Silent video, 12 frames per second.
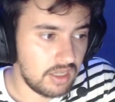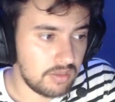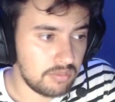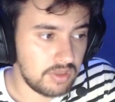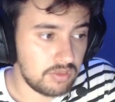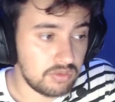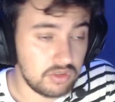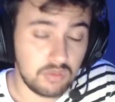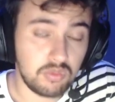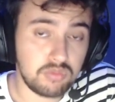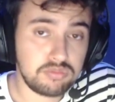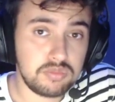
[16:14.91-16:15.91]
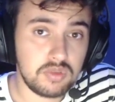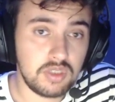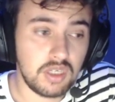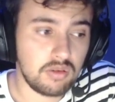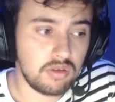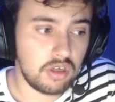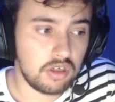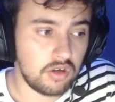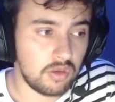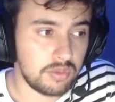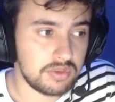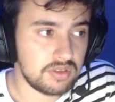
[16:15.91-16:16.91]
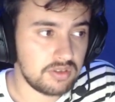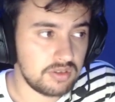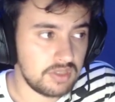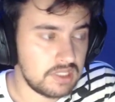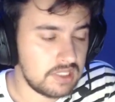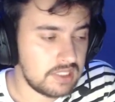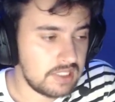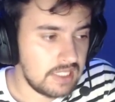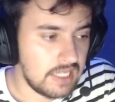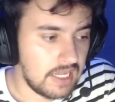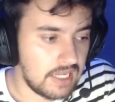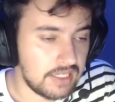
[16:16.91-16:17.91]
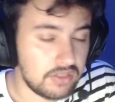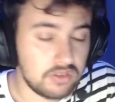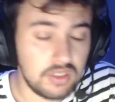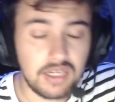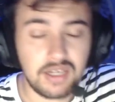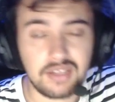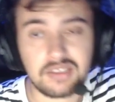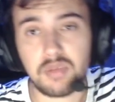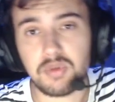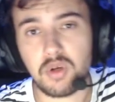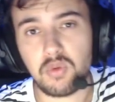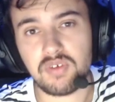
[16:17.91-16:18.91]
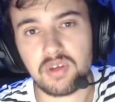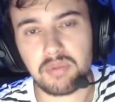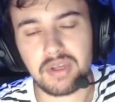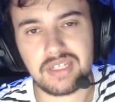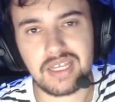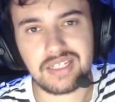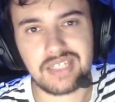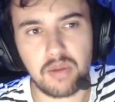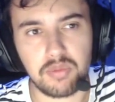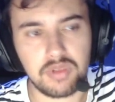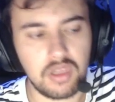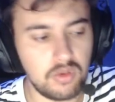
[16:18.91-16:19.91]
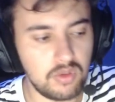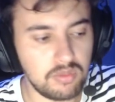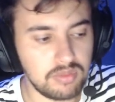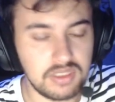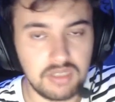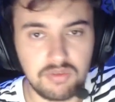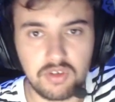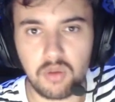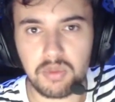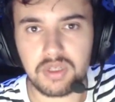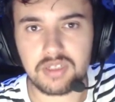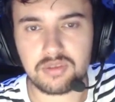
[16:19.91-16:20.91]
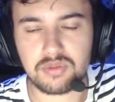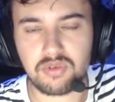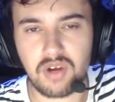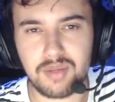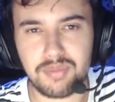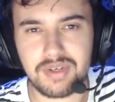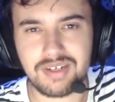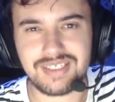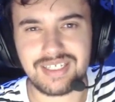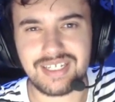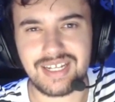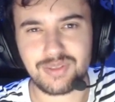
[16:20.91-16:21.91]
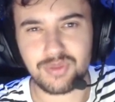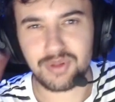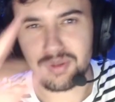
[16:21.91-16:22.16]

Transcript: It was good, you know, a good opposition. So yeah, guys, let me know what you think about the deck down below. Please leave a comment, subscribe, and I'll see you in the next one.